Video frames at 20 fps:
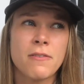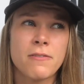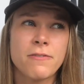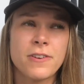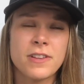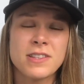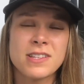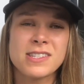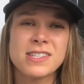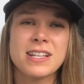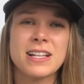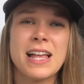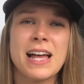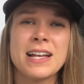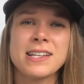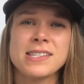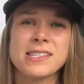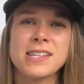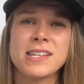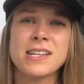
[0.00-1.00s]
fitness
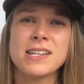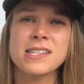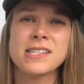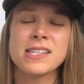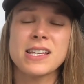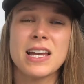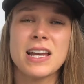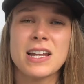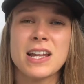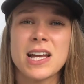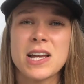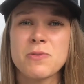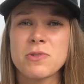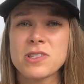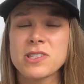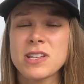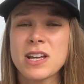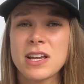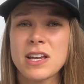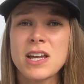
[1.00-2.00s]
classes, and I
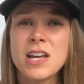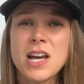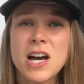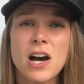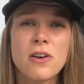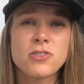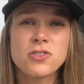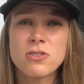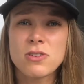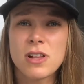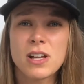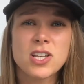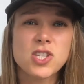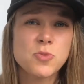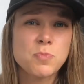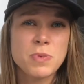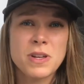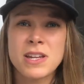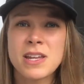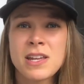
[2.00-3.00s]
was doing
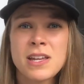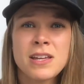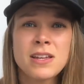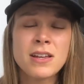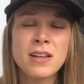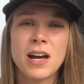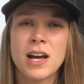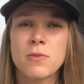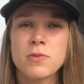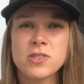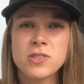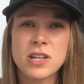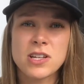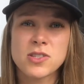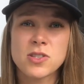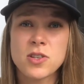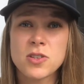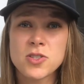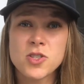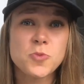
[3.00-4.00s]
spinning. I was a
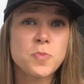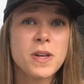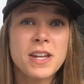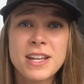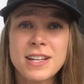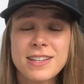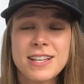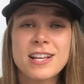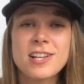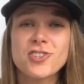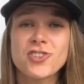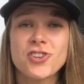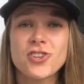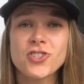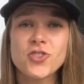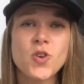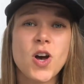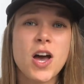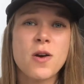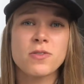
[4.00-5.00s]
spinning teacher,
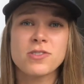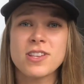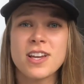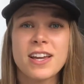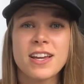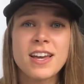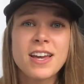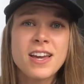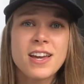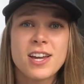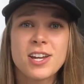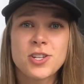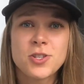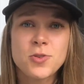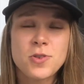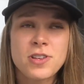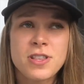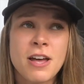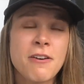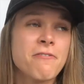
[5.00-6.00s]
so I was like
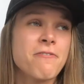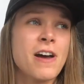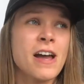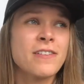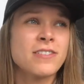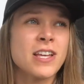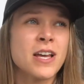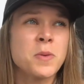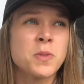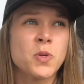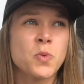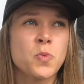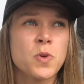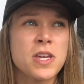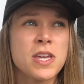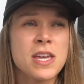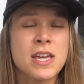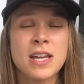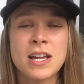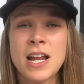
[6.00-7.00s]
doing that five times a
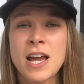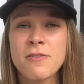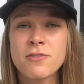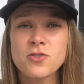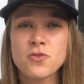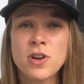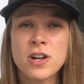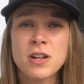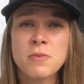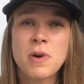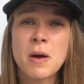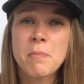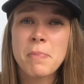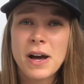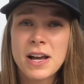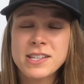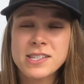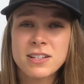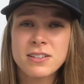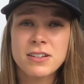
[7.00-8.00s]
week, and I was riding my
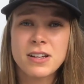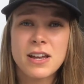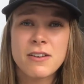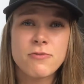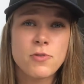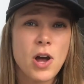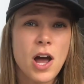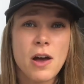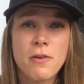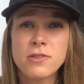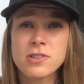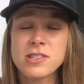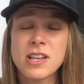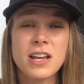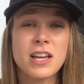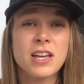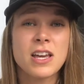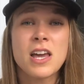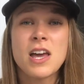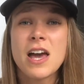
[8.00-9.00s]
bicycle everywhere. I was
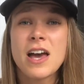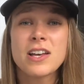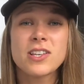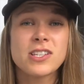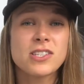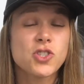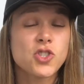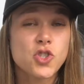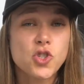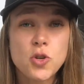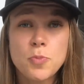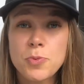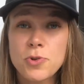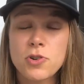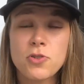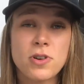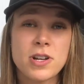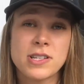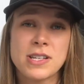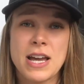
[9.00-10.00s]
like super
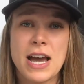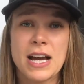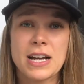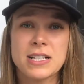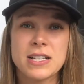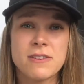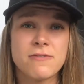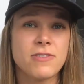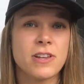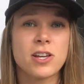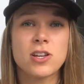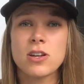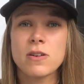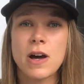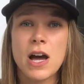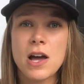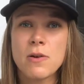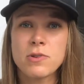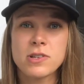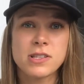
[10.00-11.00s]
crazy active. Like
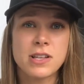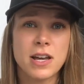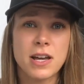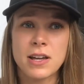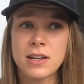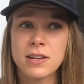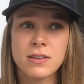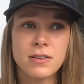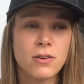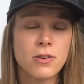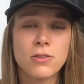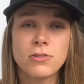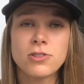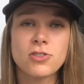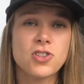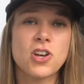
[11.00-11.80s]
I was like all the